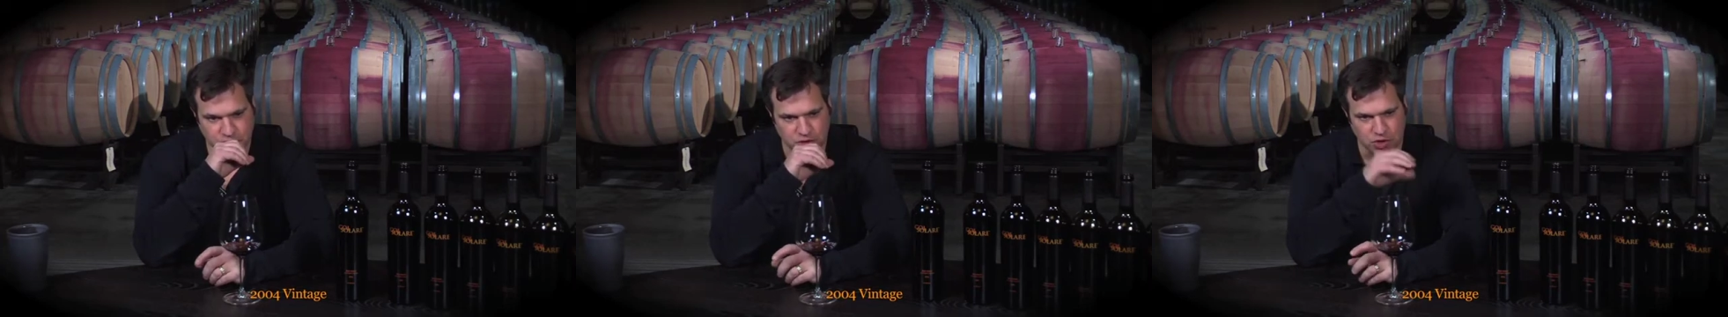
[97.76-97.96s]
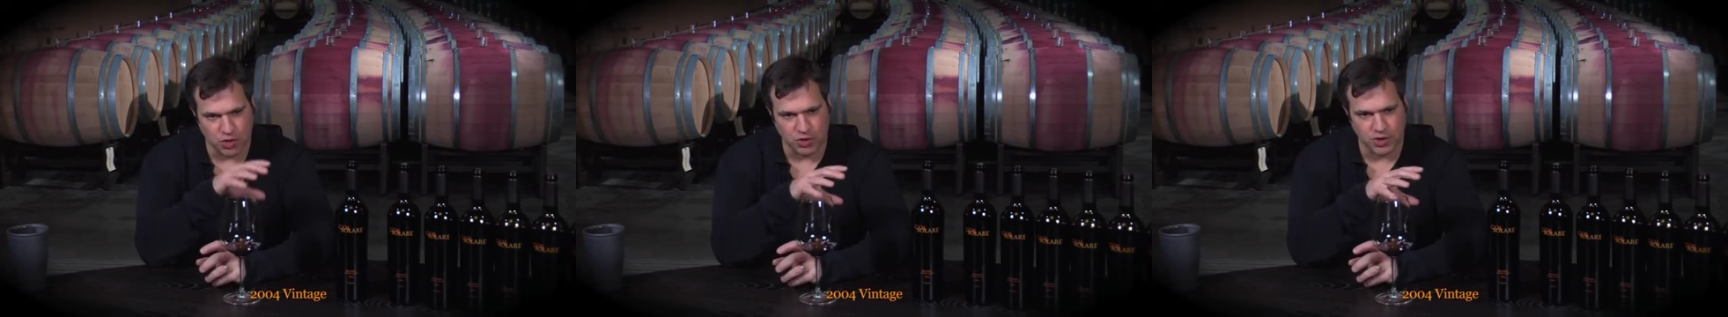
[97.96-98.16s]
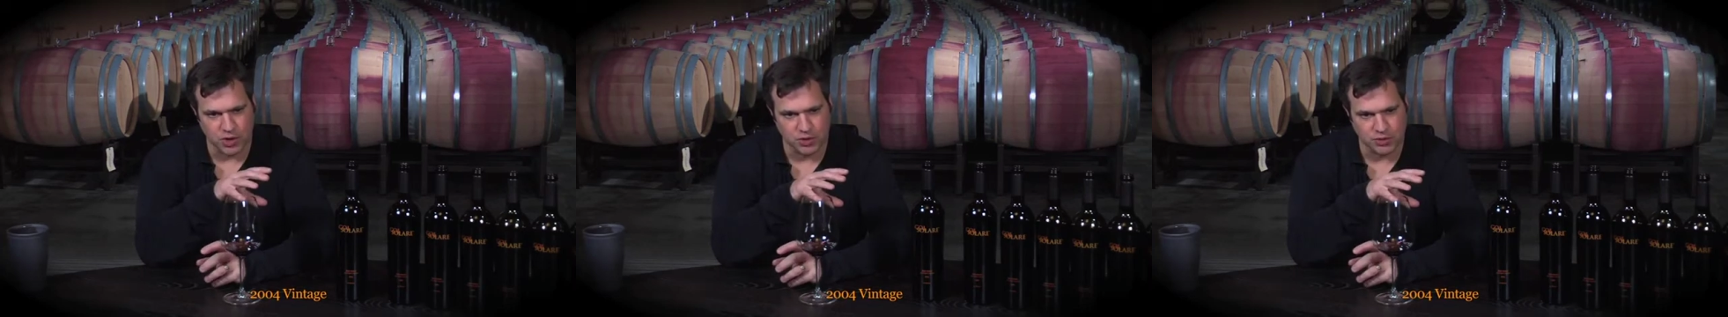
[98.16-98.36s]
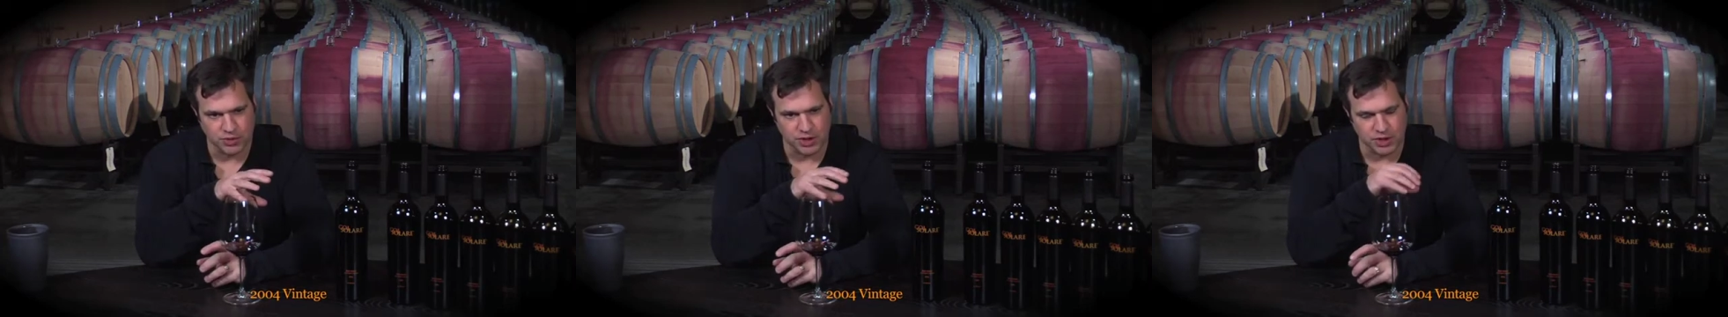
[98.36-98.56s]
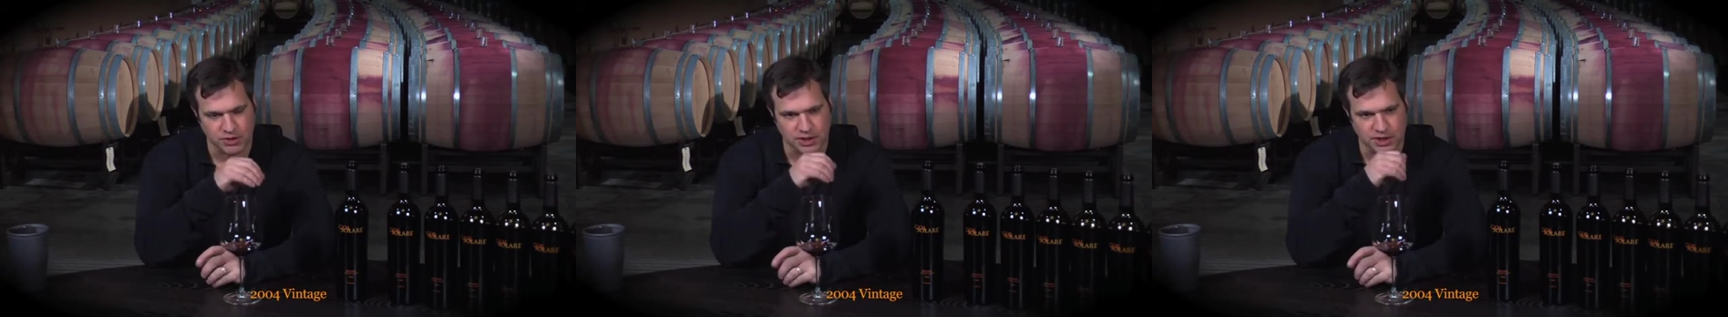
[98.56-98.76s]
cocoa,
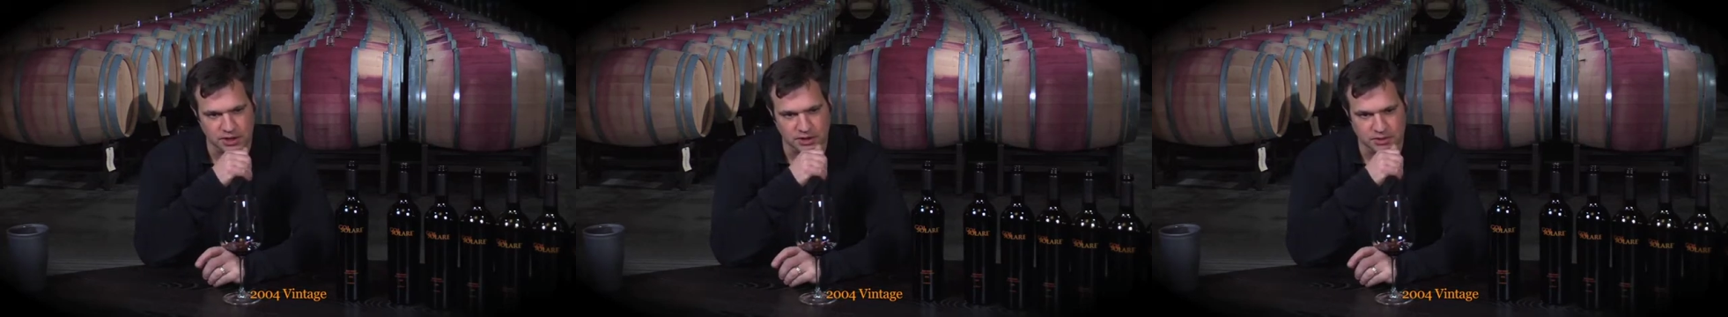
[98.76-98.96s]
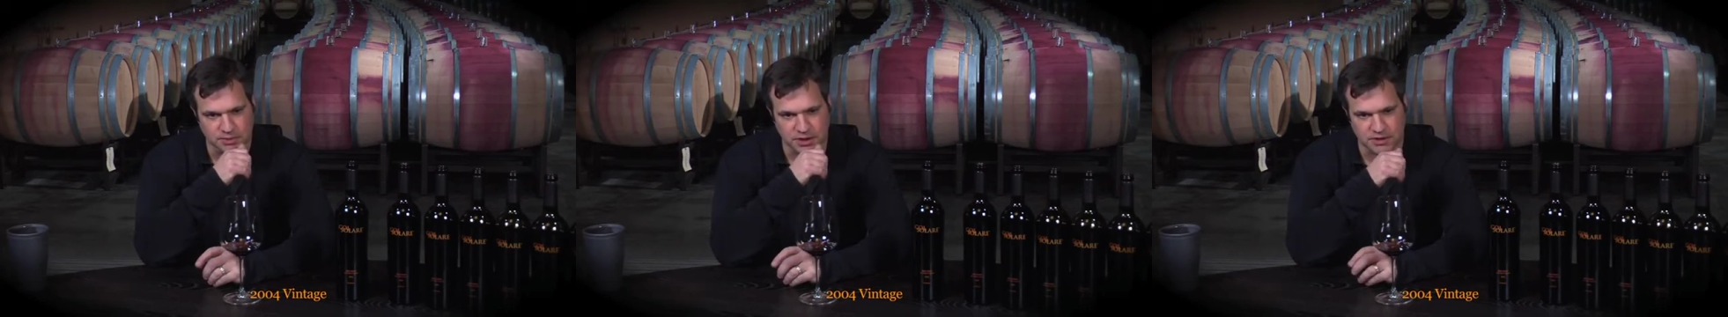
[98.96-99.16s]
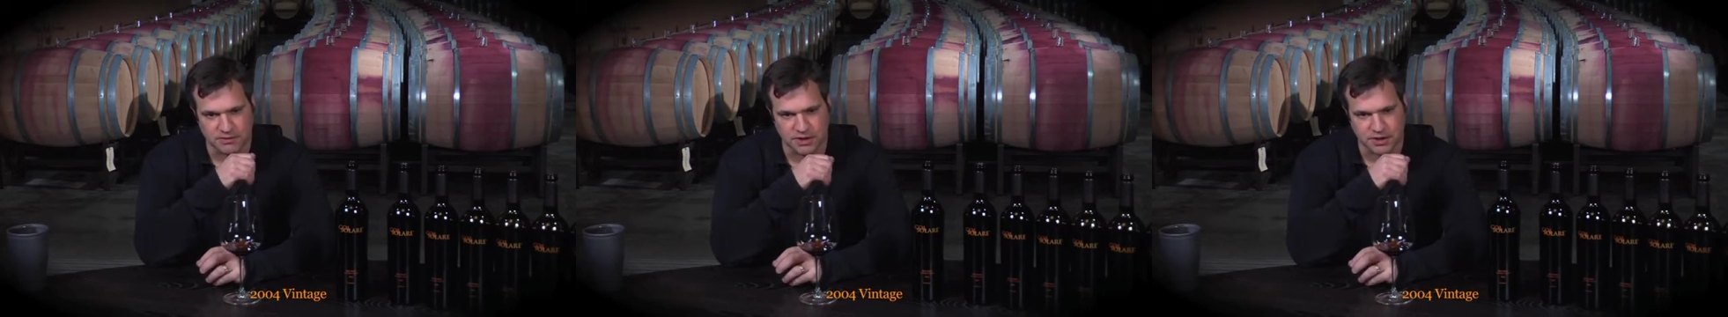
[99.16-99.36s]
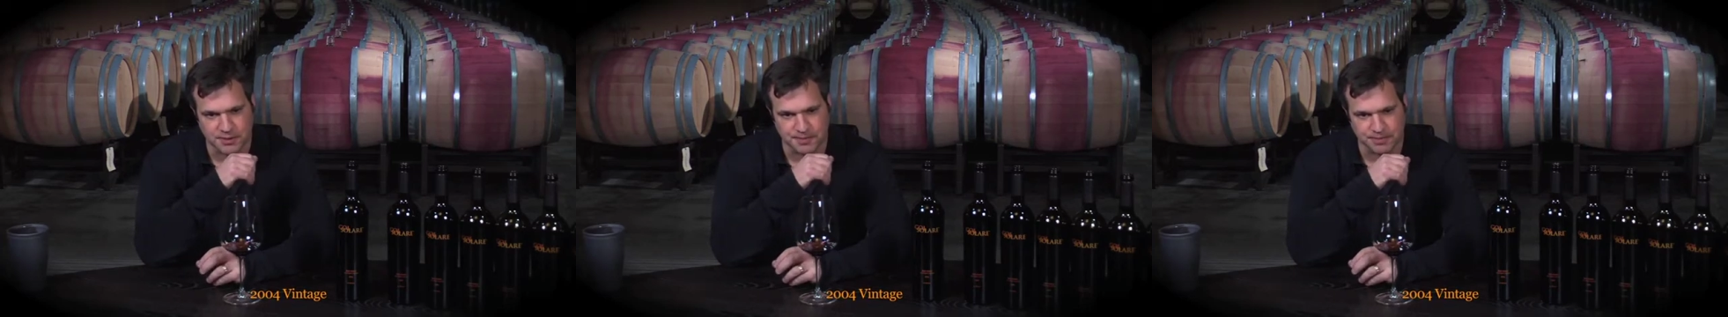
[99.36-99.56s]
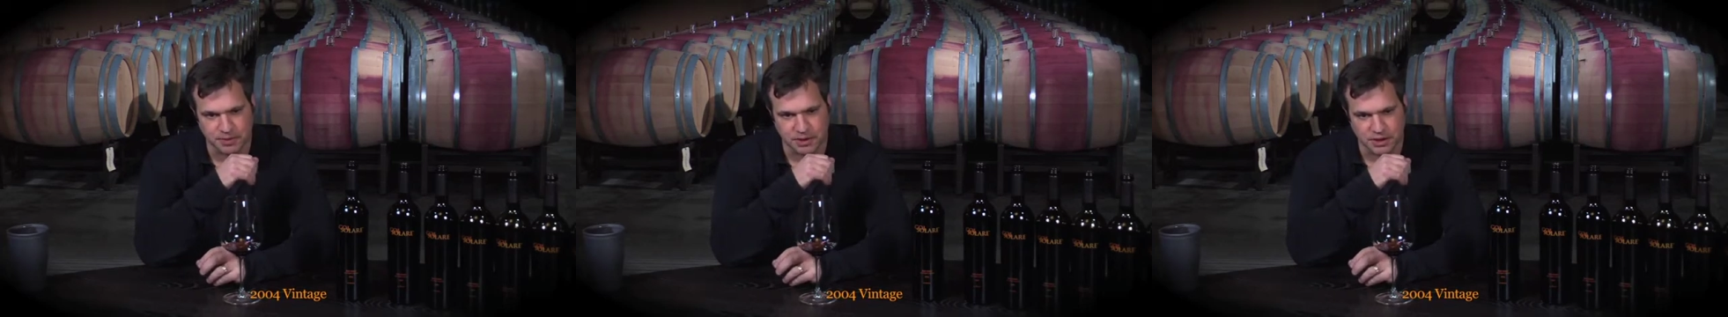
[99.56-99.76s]
you know, like a little bit of
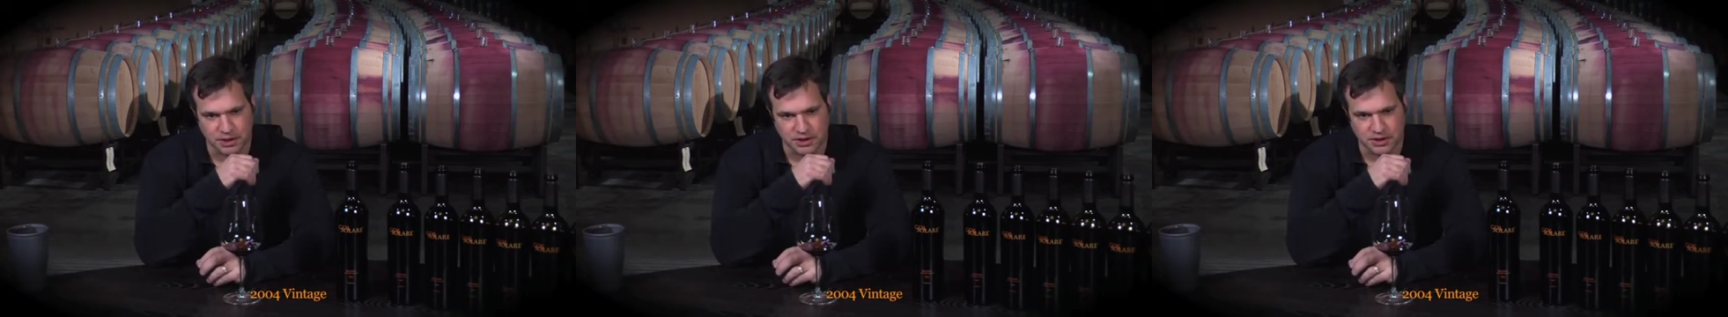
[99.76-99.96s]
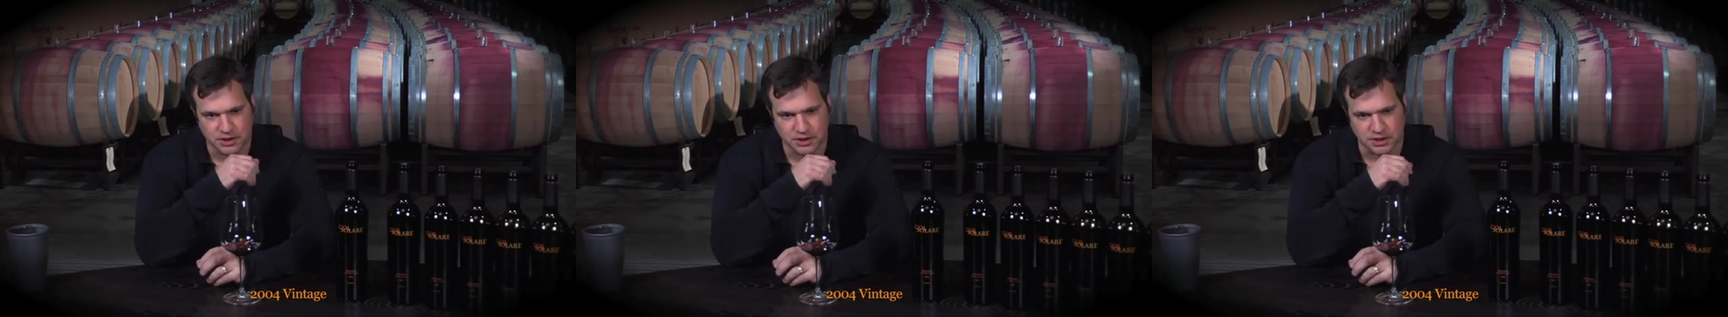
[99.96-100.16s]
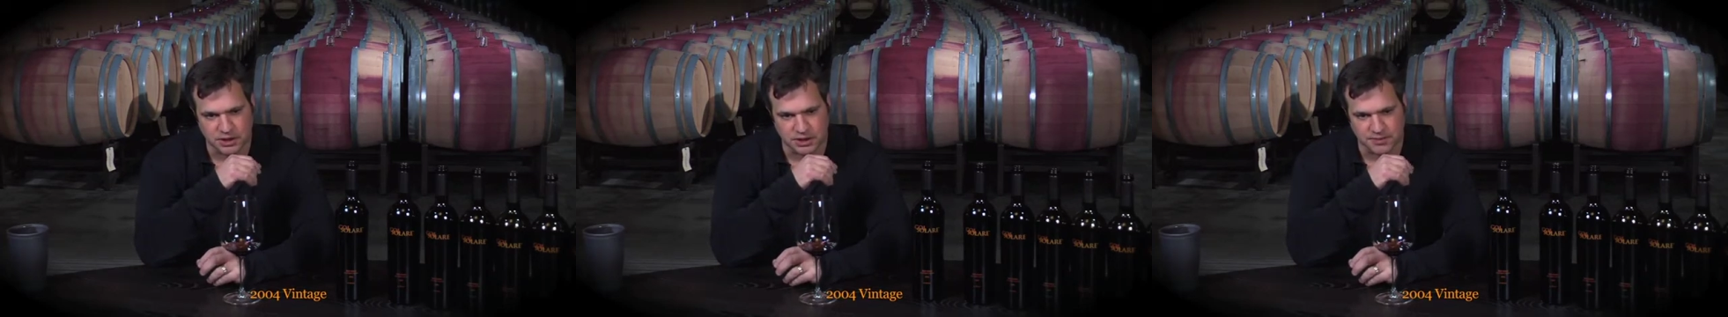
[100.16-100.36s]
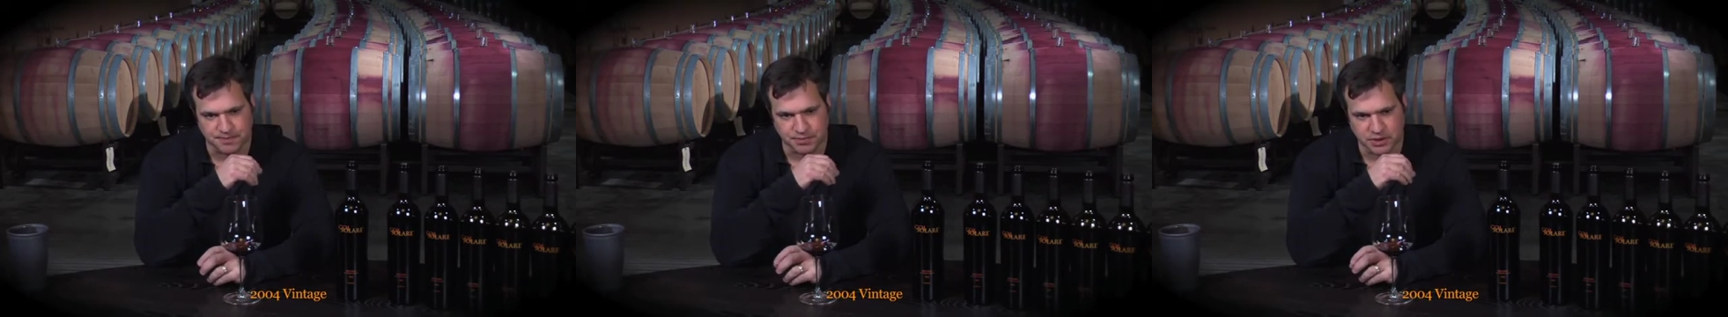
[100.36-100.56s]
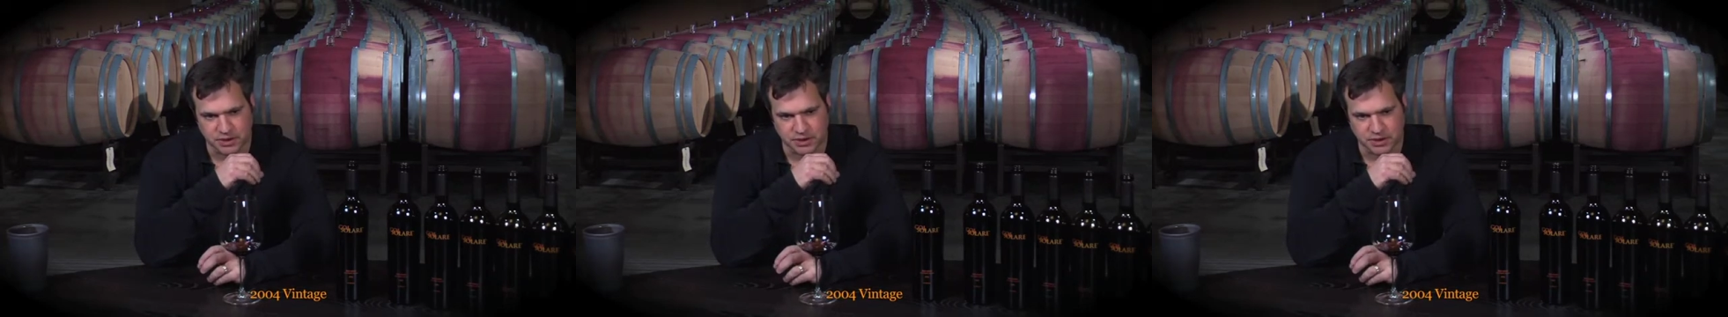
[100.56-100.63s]
a